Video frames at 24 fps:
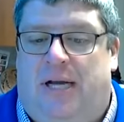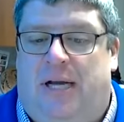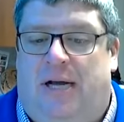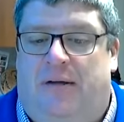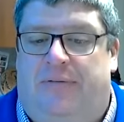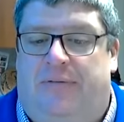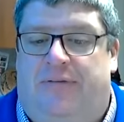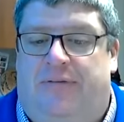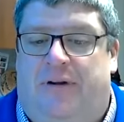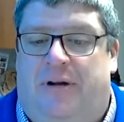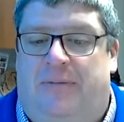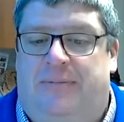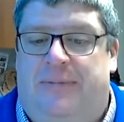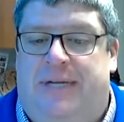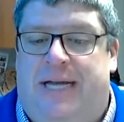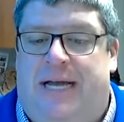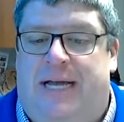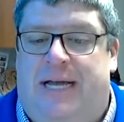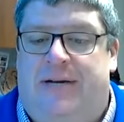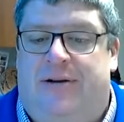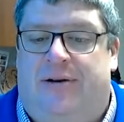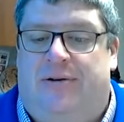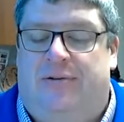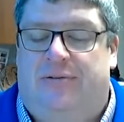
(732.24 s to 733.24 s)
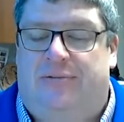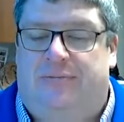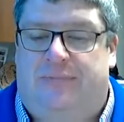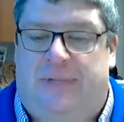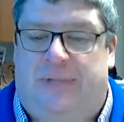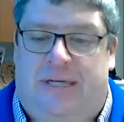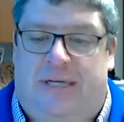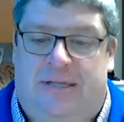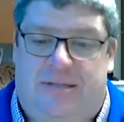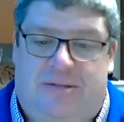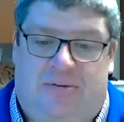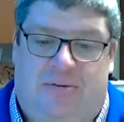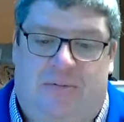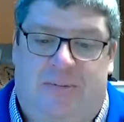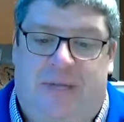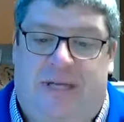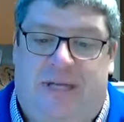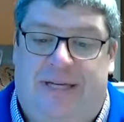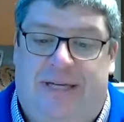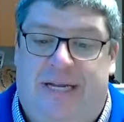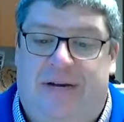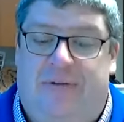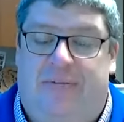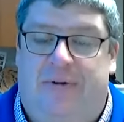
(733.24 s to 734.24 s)
from Dino. So we'll be
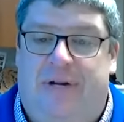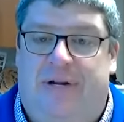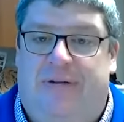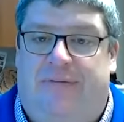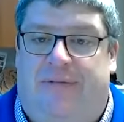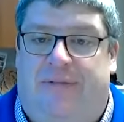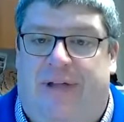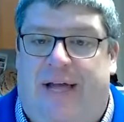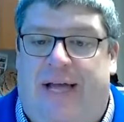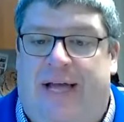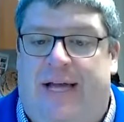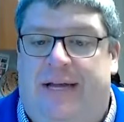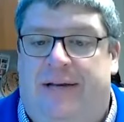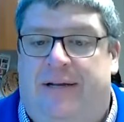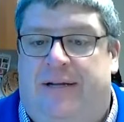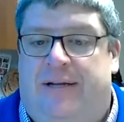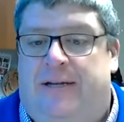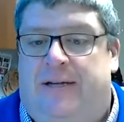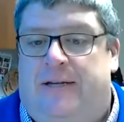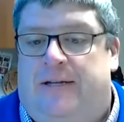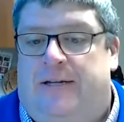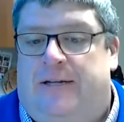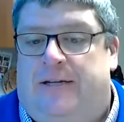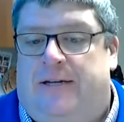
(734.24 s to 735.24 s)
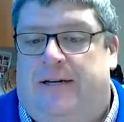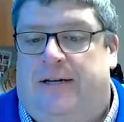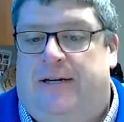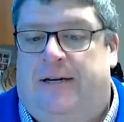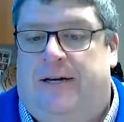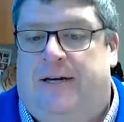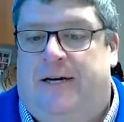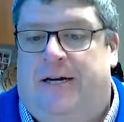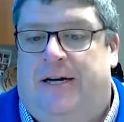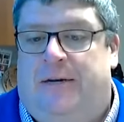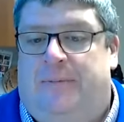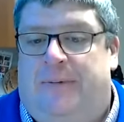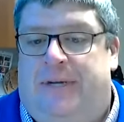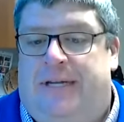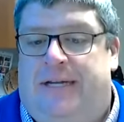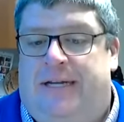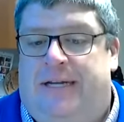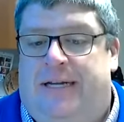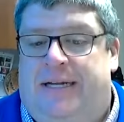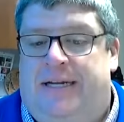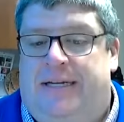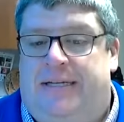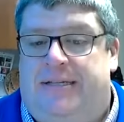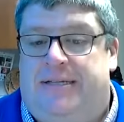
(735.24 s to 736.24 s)
able to get rid of that. And
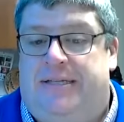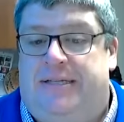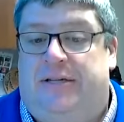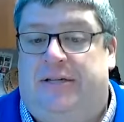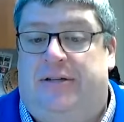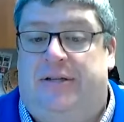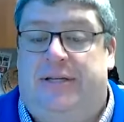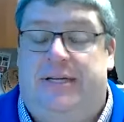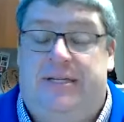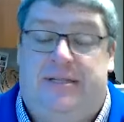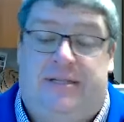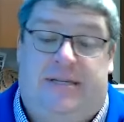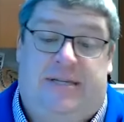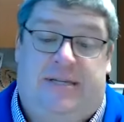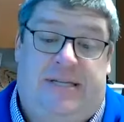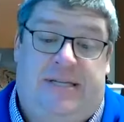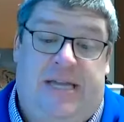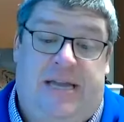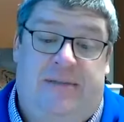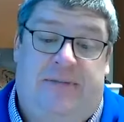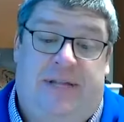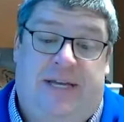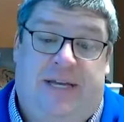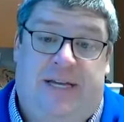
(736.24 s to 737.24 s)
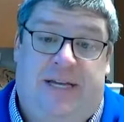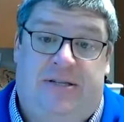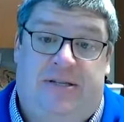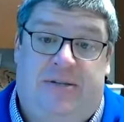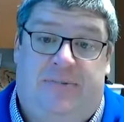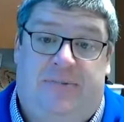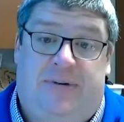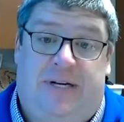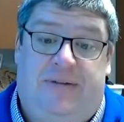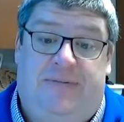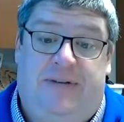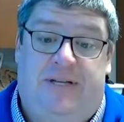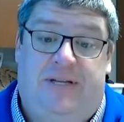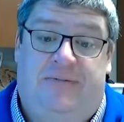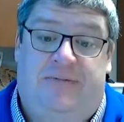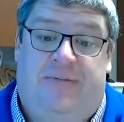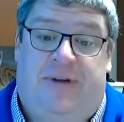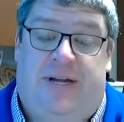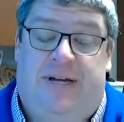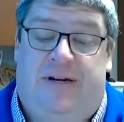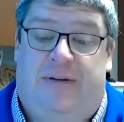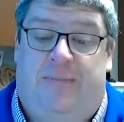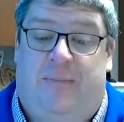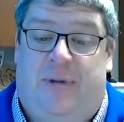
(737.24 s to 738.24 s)
it still does the same thing as the previous
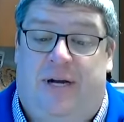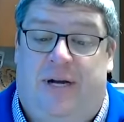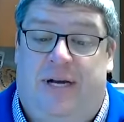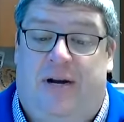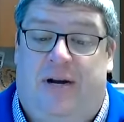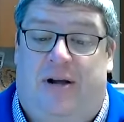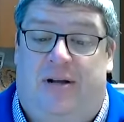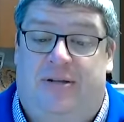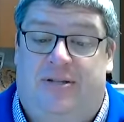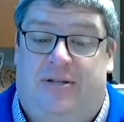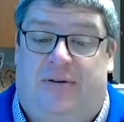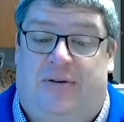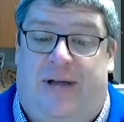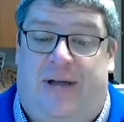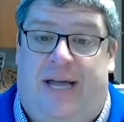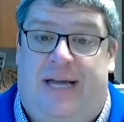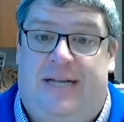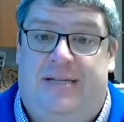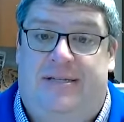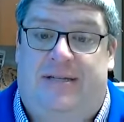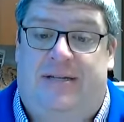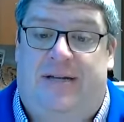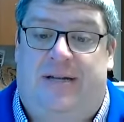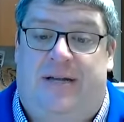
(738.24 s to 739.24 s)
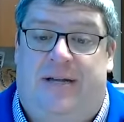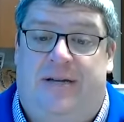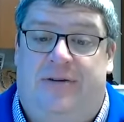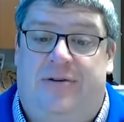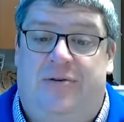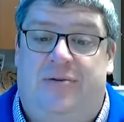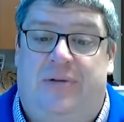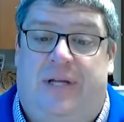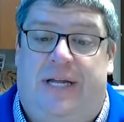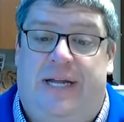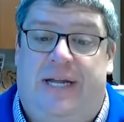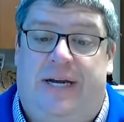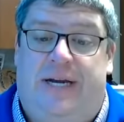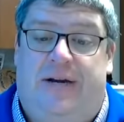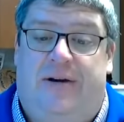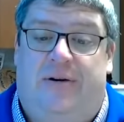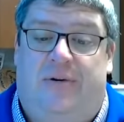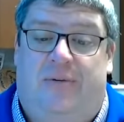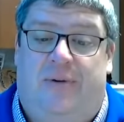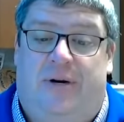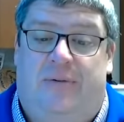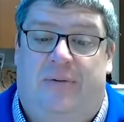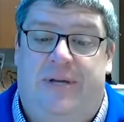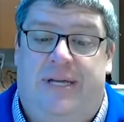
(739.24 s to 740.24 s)
vendor, but it also adds a new layer
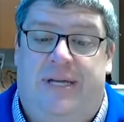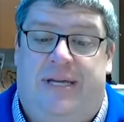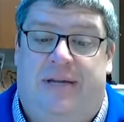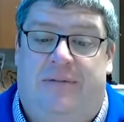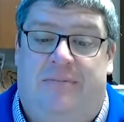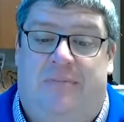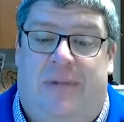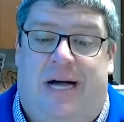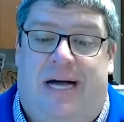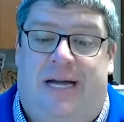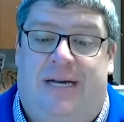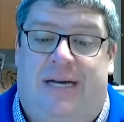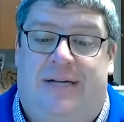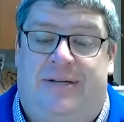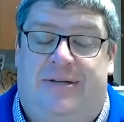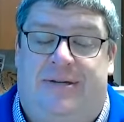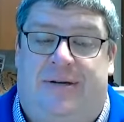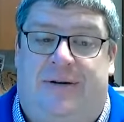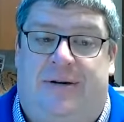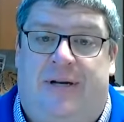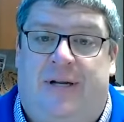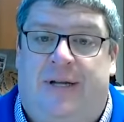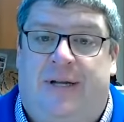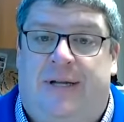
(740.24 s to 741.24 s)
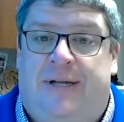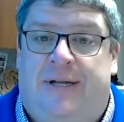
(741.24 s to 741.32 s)
where we can monitor